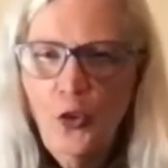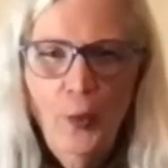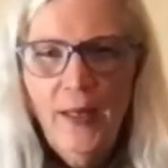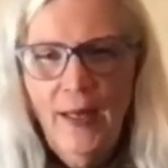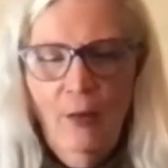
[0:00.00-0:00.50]

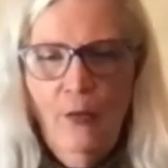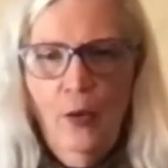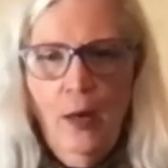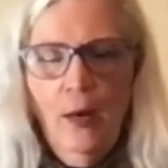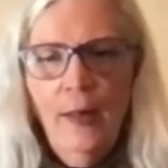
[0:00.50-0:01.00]
doing it
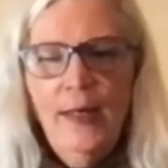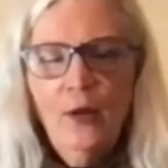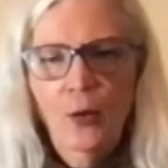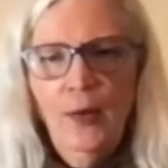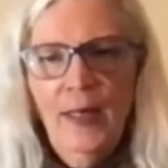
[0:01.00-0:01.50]
for our
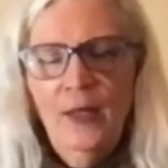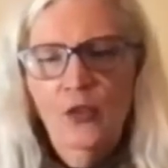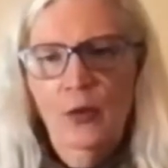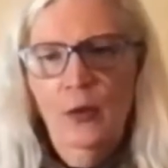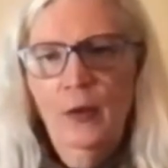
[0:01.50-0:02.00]
ego
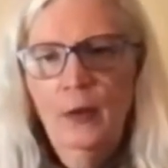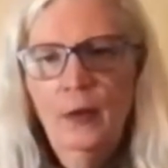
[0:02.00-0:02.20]
nature.